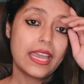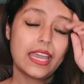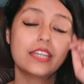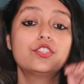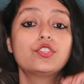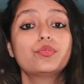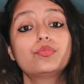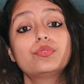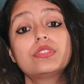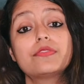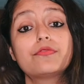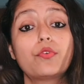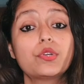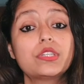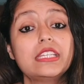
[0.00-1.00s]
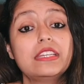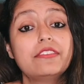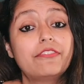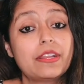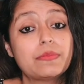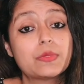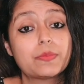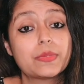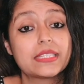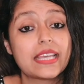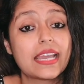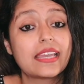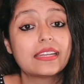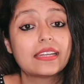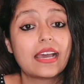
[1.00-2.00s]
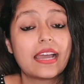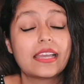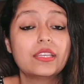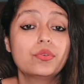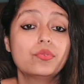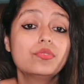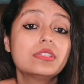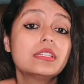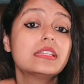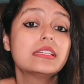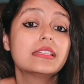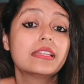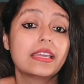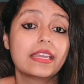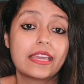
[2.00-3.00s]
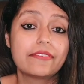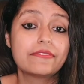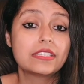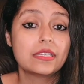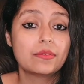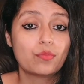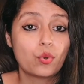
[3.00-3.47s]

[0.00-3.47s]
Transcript: It shoots 14 frames per second. I used it in the AFC